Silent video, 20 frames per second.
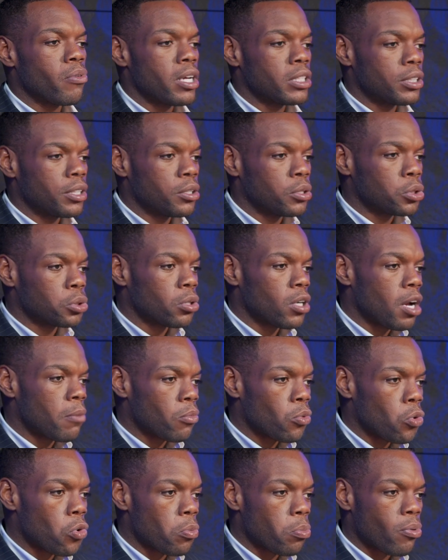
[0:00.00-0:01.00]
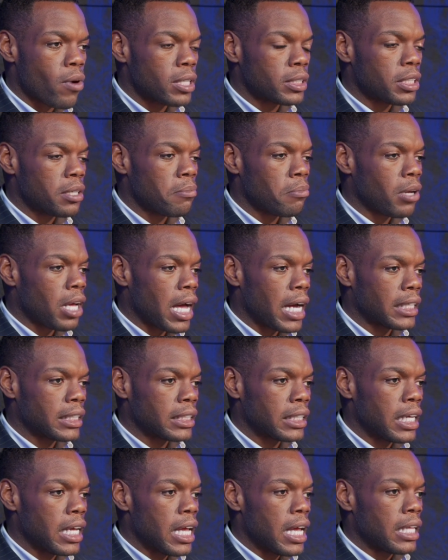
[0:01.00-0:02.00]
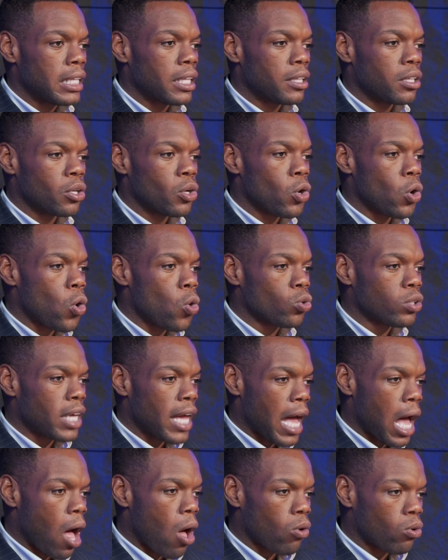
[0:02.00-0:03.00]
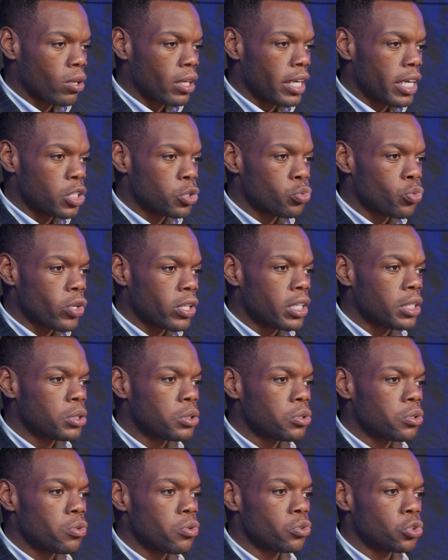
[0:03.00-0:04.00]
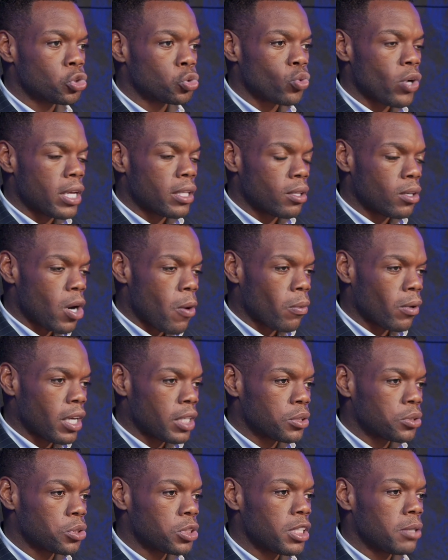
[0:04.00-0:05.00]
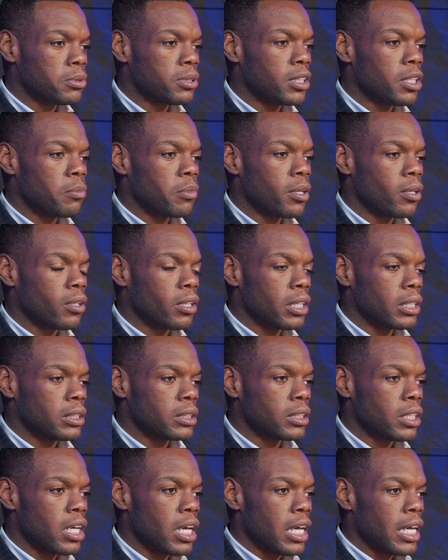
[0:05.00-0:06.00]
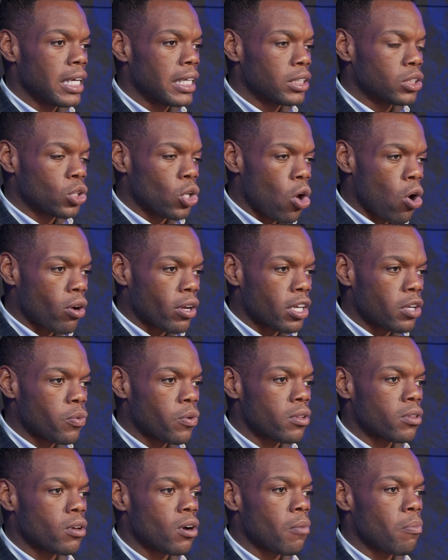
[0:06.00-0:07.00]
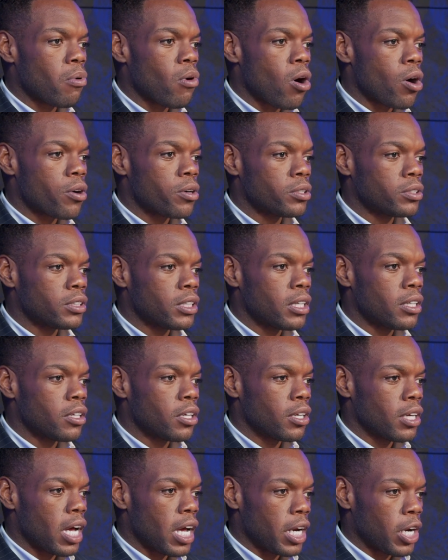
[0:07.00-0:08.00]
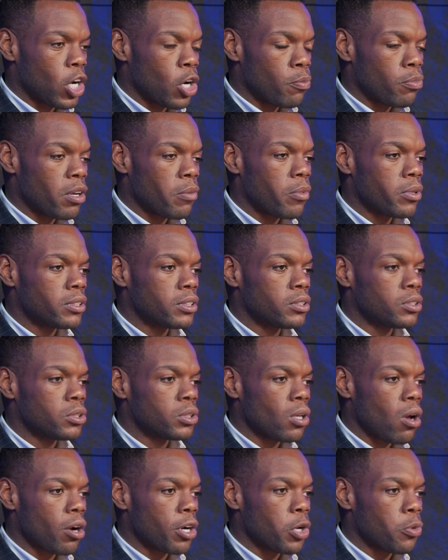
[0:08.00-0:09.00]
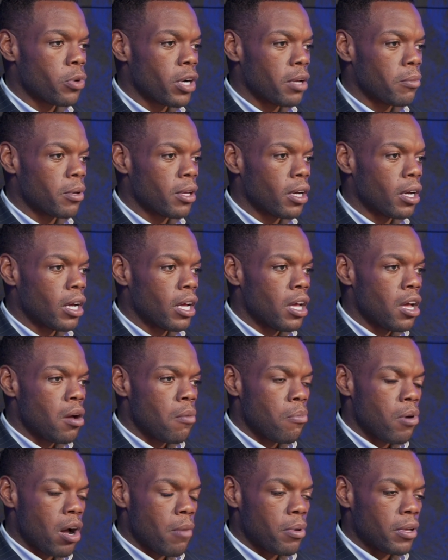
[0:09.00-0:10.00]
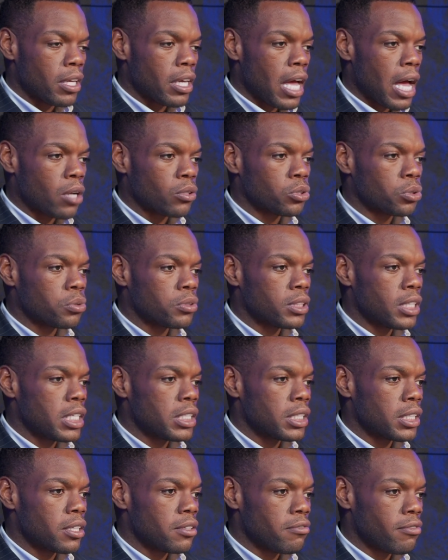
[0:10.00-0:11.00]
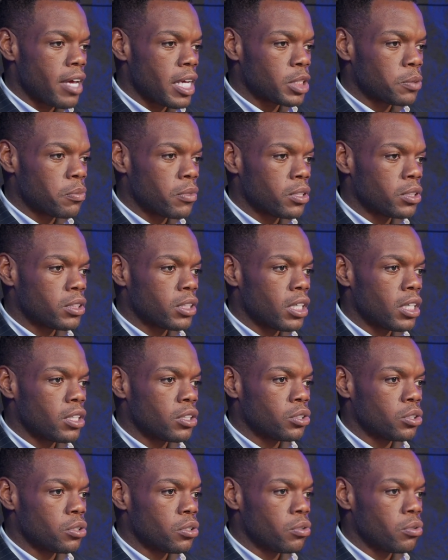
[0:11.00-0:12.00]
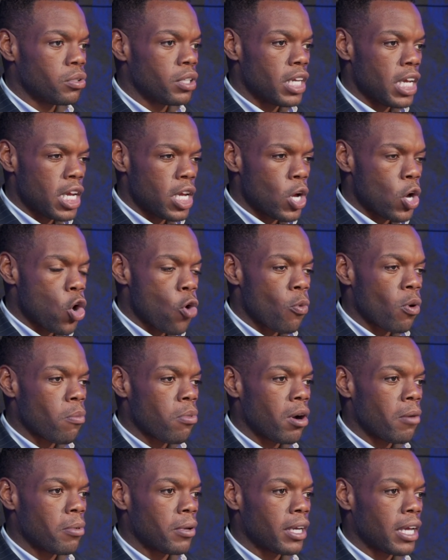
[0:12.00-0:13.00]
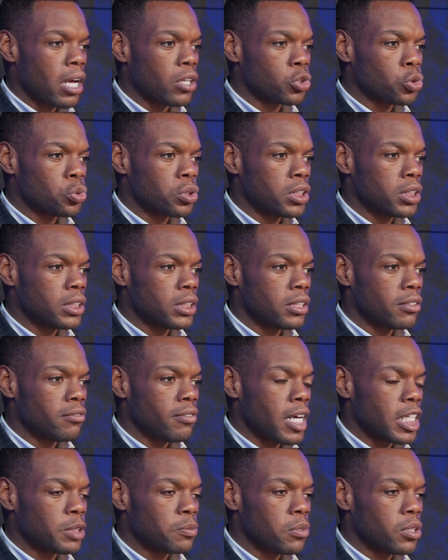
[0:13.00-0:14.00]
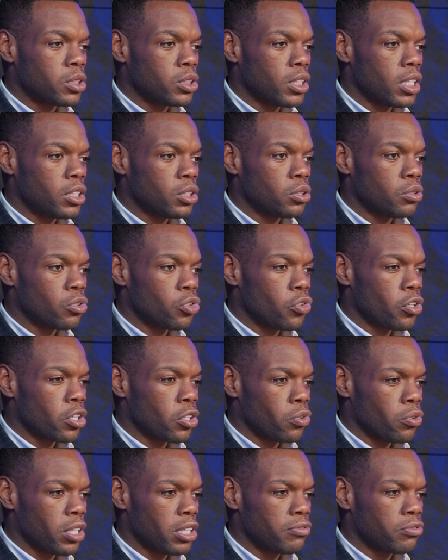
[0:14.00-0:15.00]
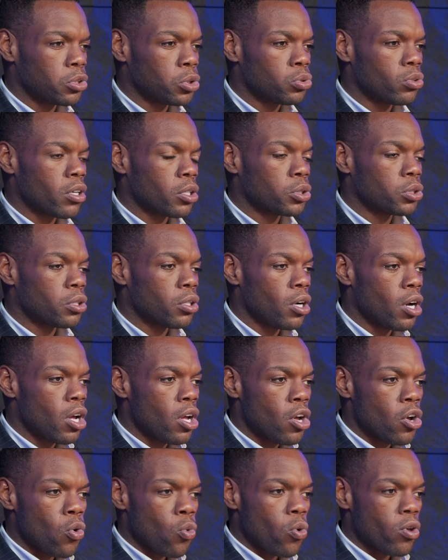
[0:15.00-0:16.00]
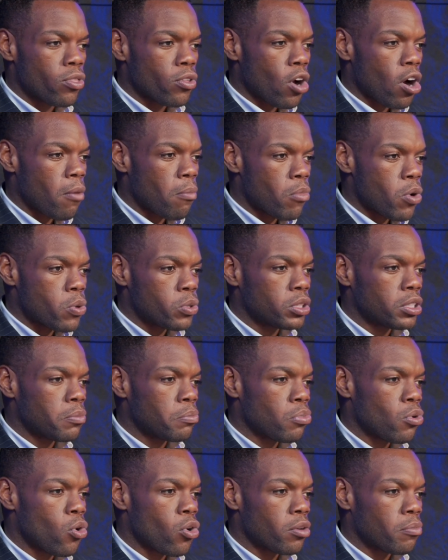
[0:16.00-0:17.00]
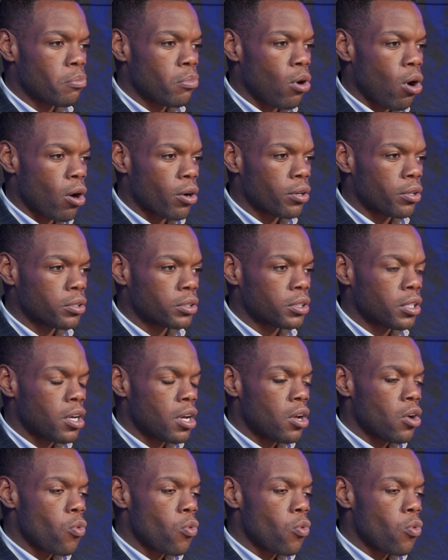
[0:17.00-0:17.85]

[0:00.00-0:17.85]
President Trump or President Biden that the goal now is really to strengthen our relationships in the Middle East, talking with our partners in the United Arab Emirates and Saudi Arabia, pumping out strategic investments into NEOM or pumping out strategic investments into critical infrastructure with our most important partners.